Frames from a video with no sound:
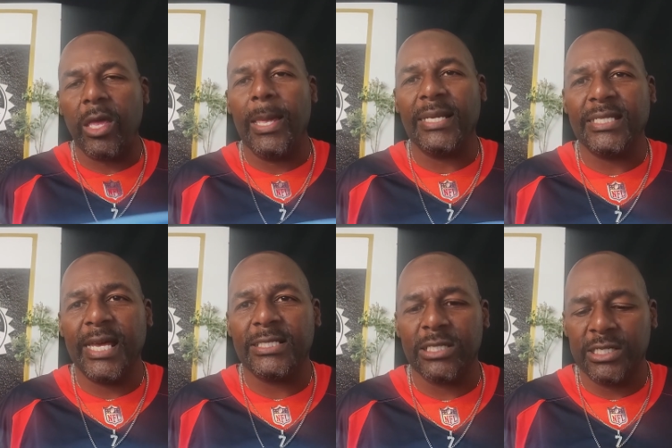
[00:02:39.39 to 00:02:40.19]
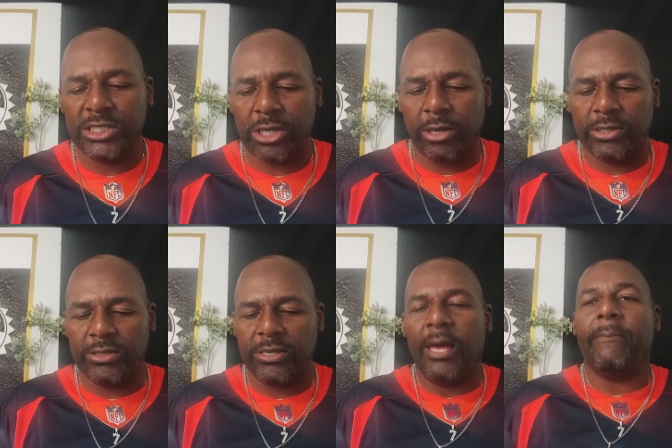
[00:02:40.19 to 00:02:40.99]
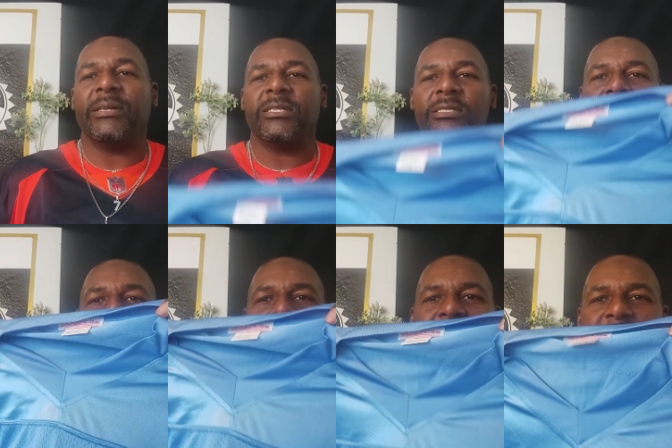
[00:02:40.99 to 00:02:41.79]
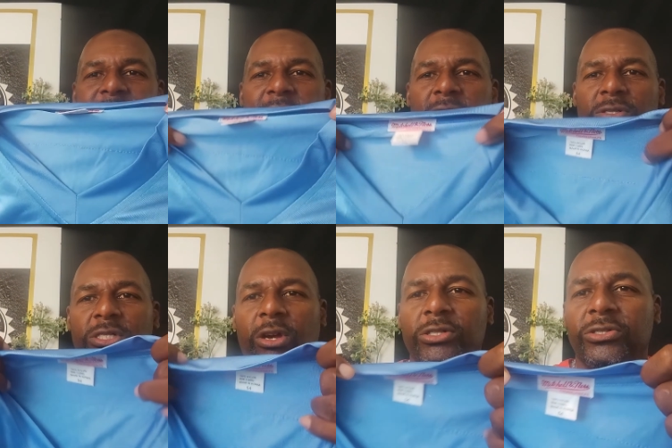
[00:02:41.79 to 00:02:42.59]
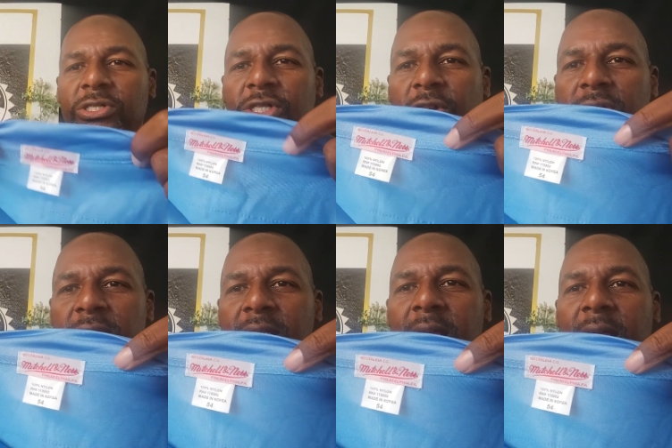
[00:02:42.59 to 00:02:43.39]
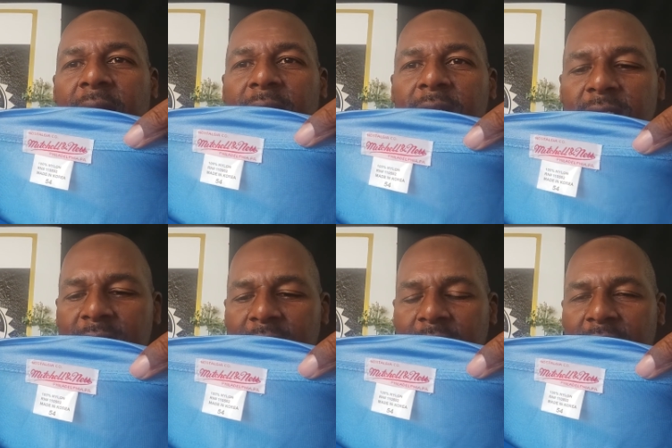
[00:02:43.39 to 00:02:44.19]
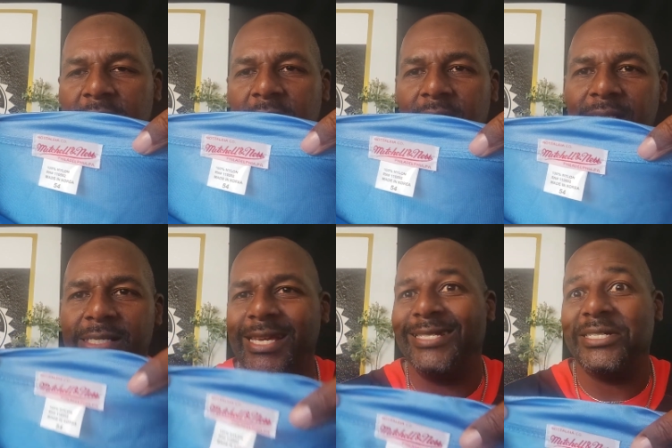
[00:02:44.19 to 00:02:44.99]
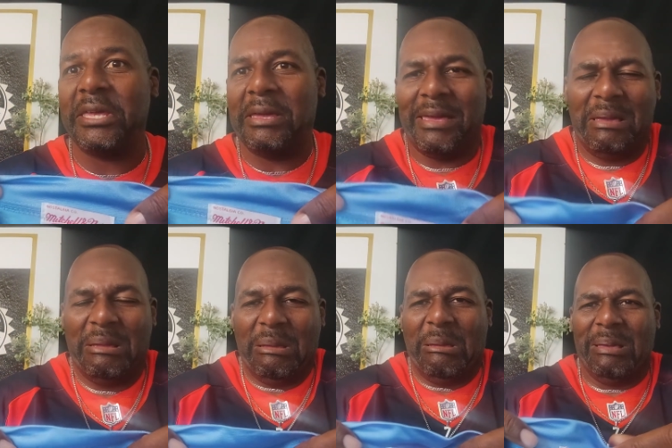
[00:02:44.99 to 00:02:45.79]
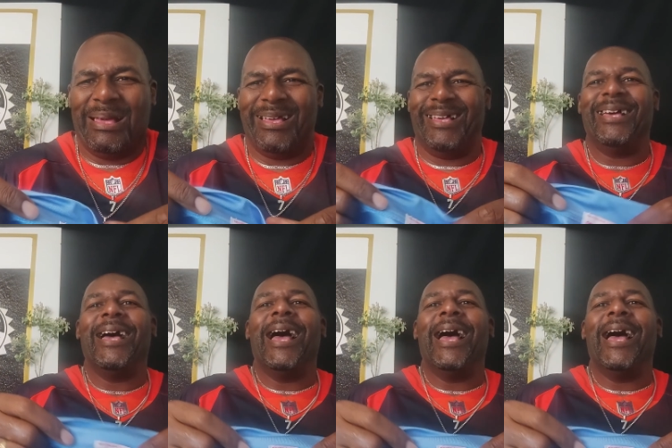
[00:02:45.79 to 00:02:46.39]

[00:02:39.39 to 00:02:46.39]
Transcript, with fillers: Los Angeles Chargers, but this is a San Diego Chargers jersey. It's a DH DHK.